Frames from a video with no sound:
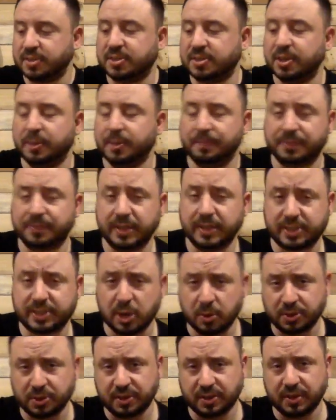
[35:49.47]
So let's
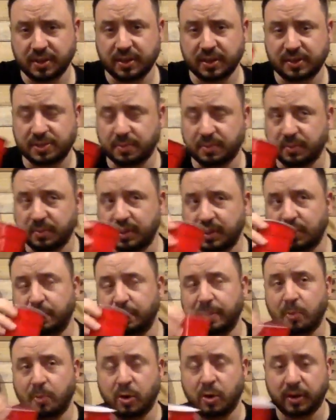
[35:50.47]
go into the some a little
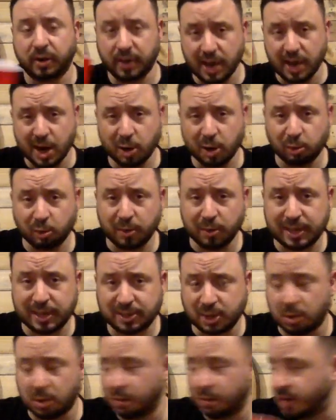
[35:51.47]
bit more red
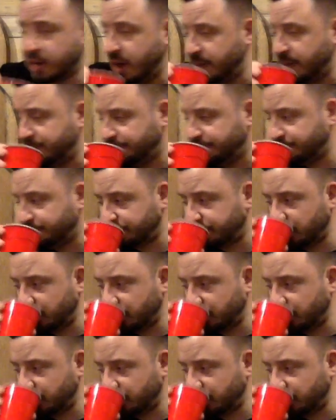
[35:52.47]
solo cup.